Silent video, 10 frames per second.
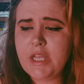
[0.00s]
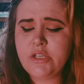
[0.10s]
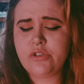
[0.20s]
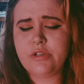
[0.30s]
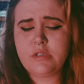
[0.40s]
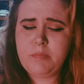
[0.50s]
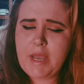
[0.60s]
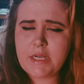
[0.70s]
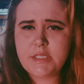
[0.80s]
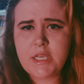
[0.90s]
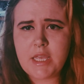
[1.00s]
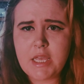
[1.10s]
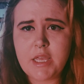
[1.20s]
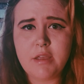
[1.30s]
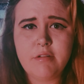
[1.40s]

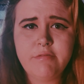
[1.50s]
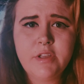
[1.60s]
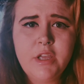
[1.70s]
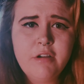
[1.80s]
introspective